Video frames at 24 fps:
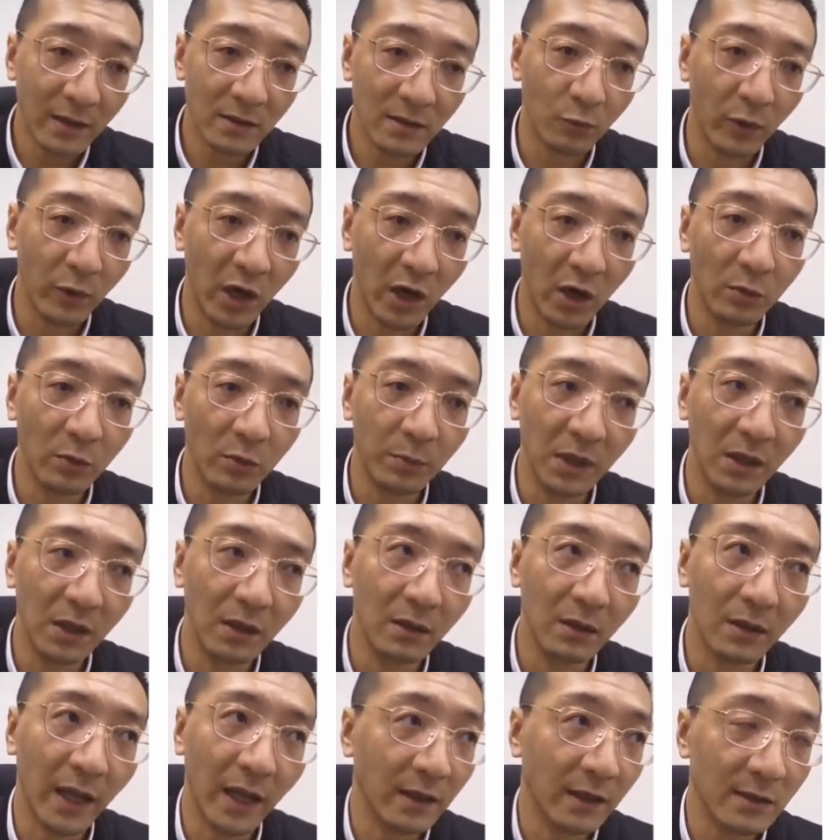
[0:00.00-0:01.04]
will
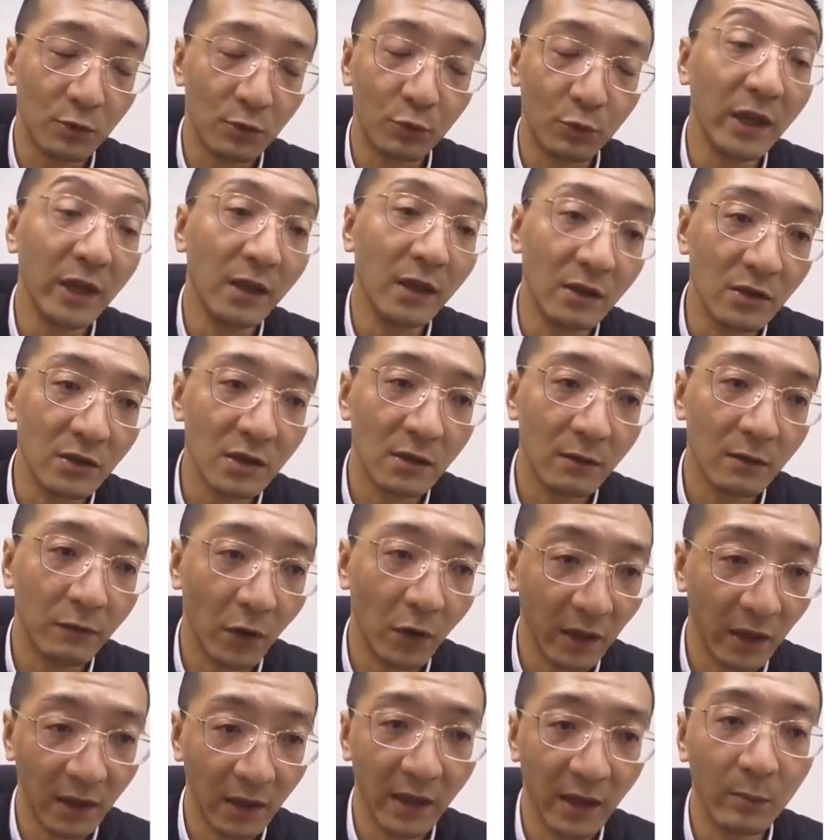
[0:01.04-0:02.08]
be like 3 inch,
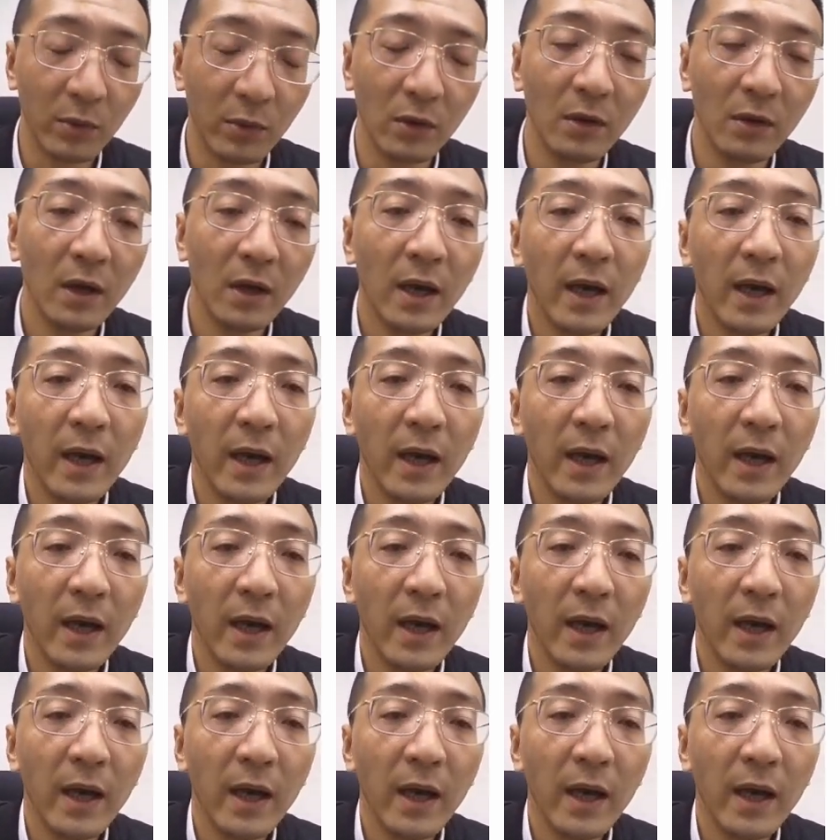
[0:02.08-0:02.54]
for example.